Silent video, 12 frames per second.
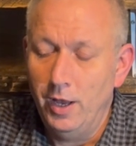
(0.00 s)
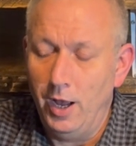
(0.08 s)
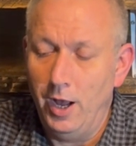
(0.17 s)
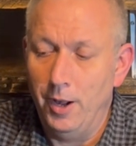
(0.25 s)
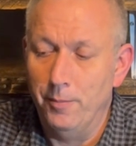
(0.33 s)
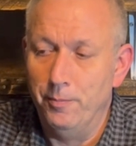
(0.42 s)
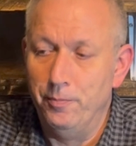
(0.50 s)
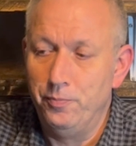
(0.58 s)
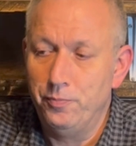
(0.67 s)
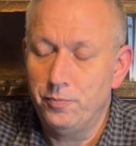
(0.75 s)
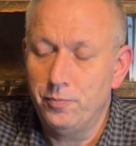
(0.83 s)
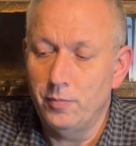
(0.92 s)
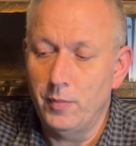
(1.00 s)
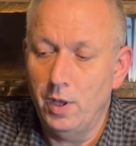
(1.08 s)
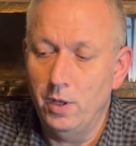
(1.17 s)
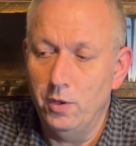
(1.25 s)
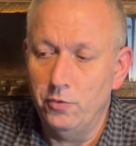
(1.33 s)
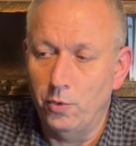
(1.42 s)

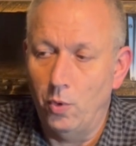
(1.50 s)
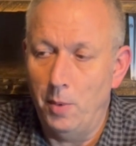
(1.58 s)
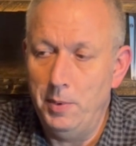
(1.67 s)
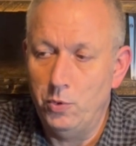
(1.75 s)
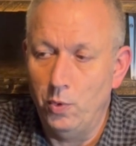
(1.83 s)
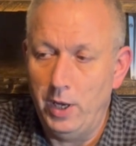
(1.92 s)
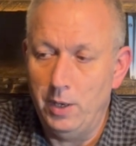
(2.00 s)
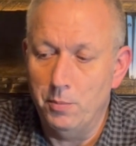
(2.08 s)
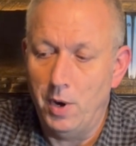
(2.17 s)
So I'll be doing